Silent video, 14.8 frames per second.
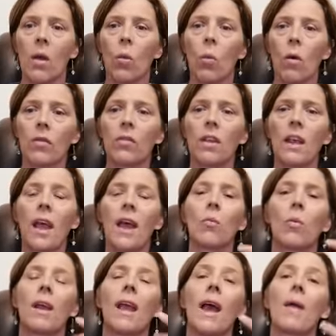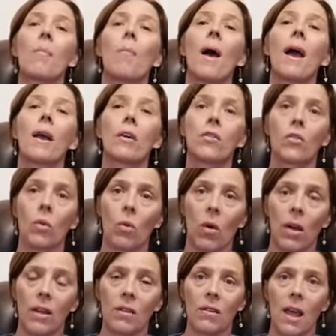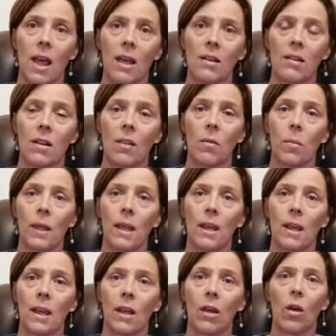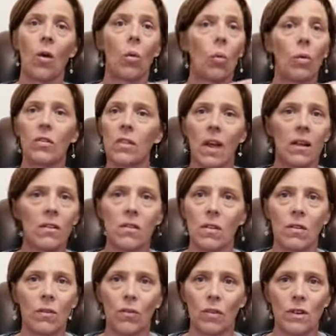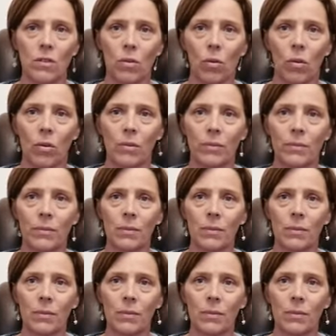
Once again, we're getting back to what I said at the beginning, one size doesn't fit all.